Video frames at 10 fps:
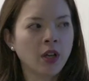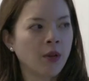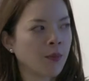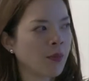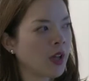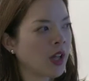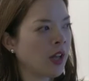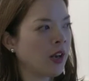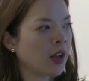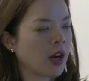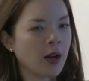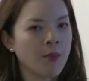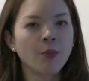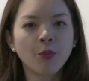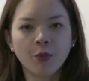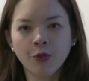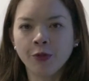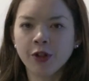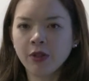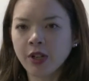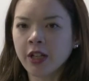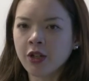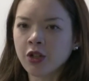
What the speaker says: and I'm free really